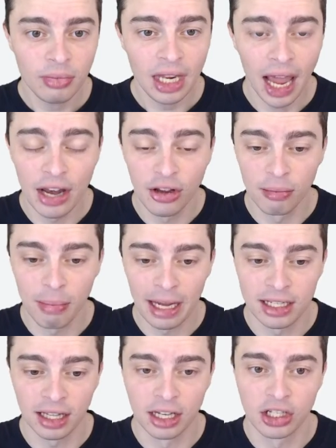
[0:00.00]
And you can
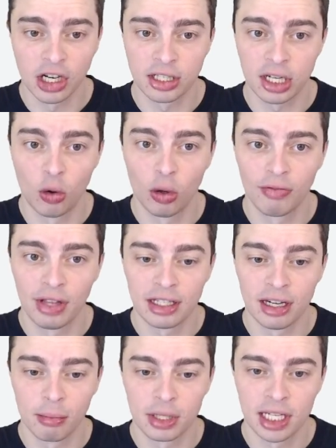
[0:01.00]
basically adjust all of these
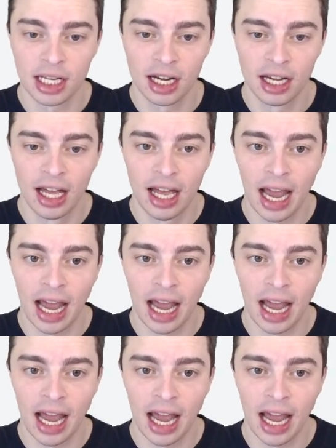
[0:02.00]
numbers here,